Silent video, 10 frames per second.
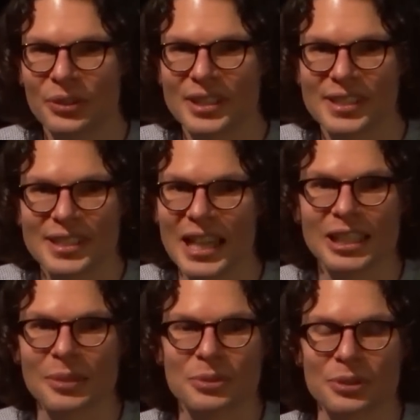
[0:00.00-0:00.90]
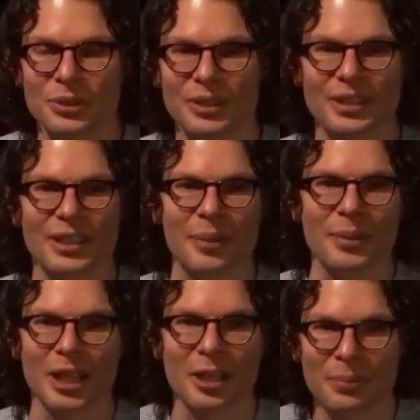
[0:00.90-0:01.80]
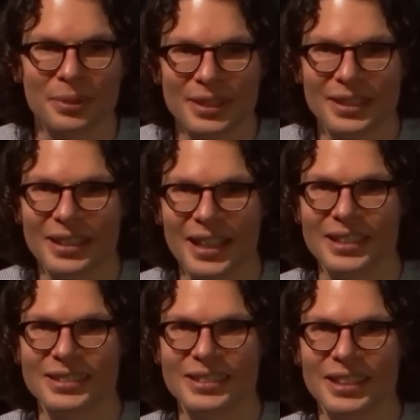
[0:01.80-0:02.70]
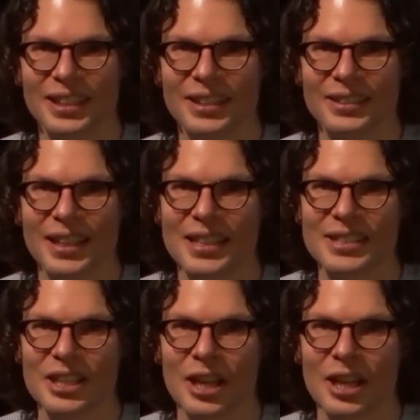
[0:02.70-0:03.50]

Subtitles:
There's a stand-up tour coming up, and there's a.